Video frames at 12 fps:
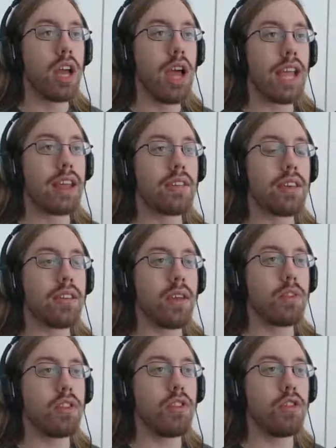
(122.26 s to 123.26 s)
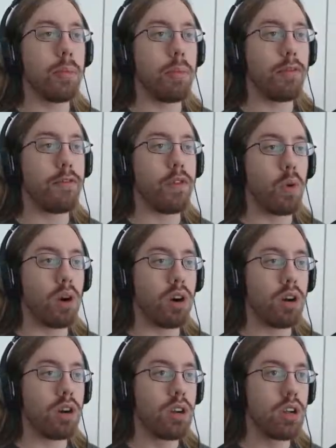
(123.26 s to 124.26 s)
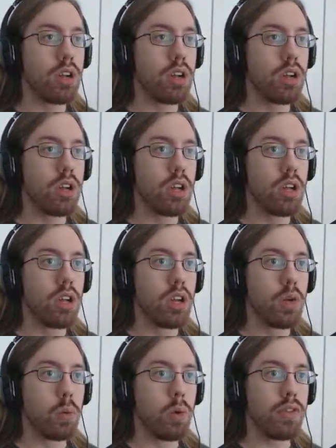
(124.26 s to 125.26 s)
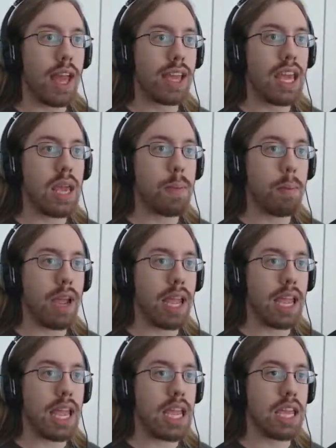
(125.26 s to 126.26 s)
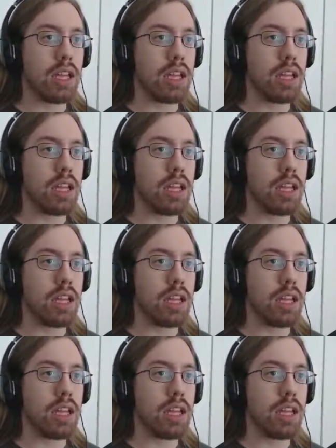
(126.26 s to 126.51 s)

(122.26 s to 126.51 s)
I guess because I was using it before, was that keeping my heat?